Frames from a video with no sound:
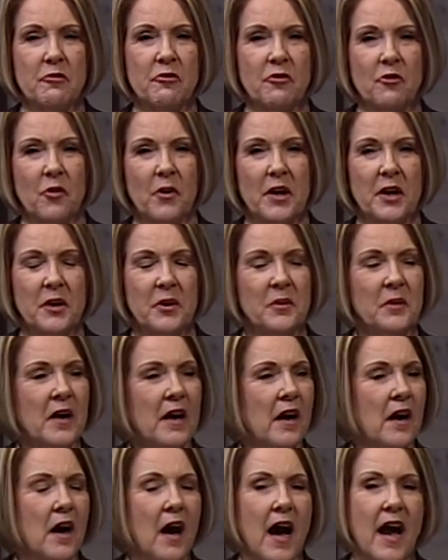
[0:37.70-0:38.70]
for you.
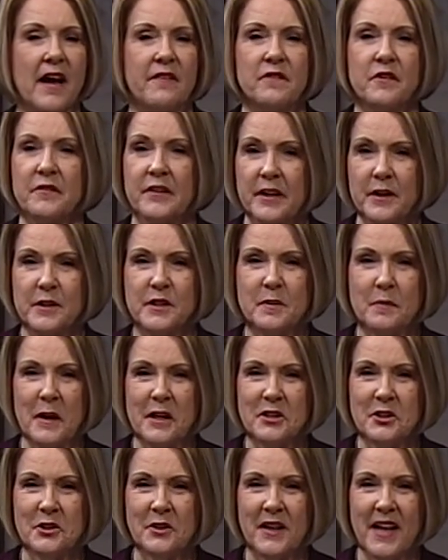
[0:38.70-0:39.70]
I have a very
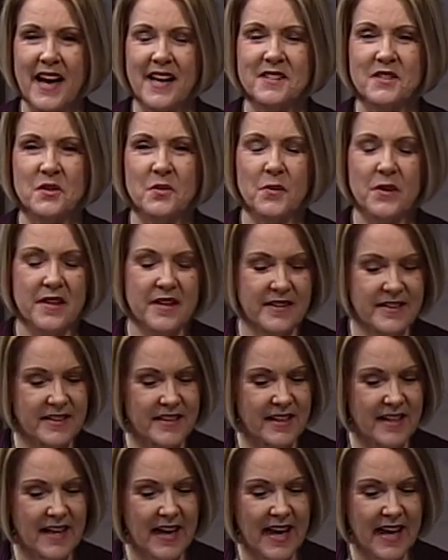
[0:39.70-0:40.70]
special guest with us
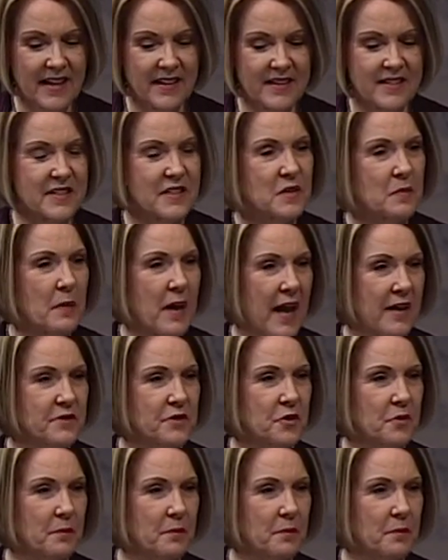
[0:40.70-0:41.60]
today. This is Pastor